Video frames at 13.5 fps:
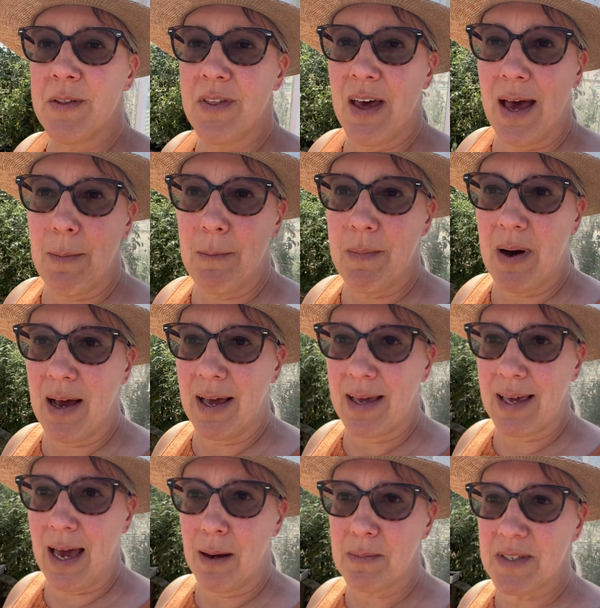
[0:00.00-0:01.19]
that my
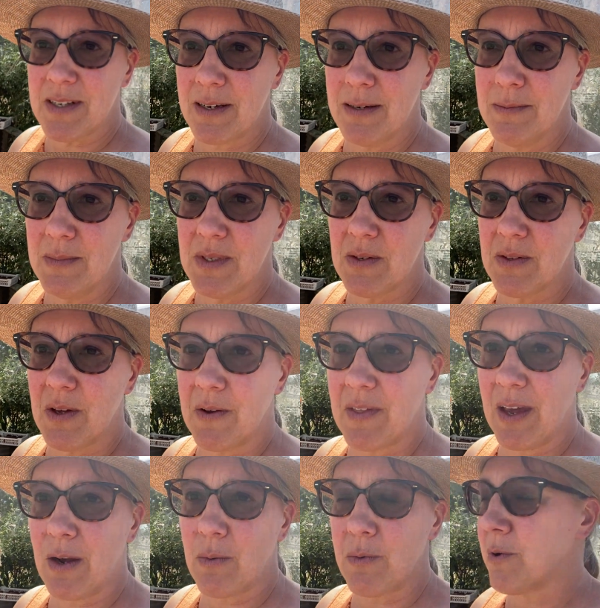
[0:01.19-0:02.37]
capsicums, although
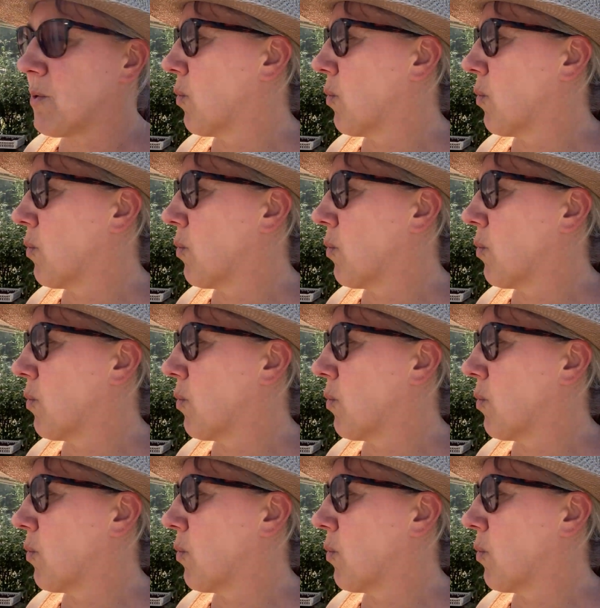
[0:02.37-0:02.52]
they grew